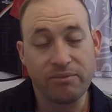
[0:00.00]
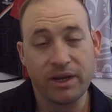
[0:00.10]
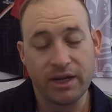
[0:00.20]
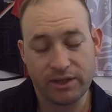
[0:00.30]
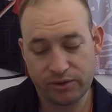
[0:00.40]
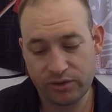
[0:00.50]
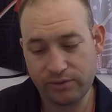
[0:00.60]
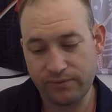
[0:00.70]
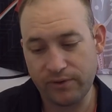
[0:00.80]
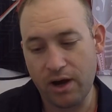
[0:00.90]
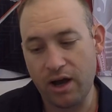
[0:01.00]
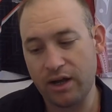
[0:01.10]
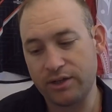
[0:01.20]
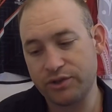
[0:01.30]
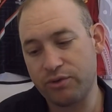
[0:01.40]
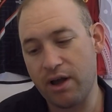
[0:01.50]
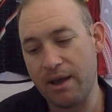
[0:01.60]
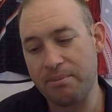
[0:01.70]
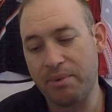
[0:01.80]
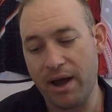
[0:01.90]
minutes you've got a
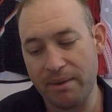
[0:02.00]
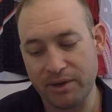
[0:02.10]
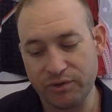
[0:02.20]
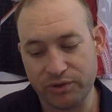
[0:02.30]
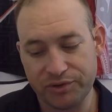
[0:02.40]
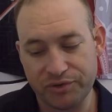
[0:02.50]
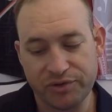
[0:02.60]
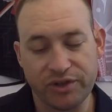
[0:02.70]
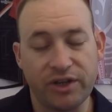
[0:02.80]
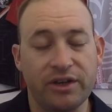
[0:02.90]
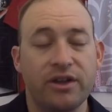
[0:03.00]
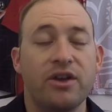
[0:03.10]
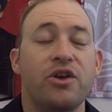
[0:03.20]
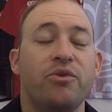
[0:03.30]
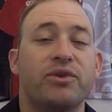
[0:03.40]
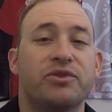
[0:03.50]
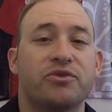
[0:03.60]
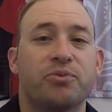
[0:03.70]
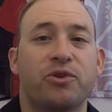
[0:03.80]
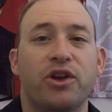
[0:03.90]
try by Mitch Richardson, which is
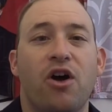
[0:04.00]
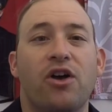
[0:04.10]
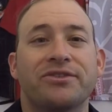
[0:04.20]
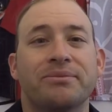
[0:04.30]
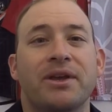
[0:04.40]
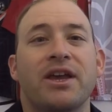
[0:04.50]
pretty awesome.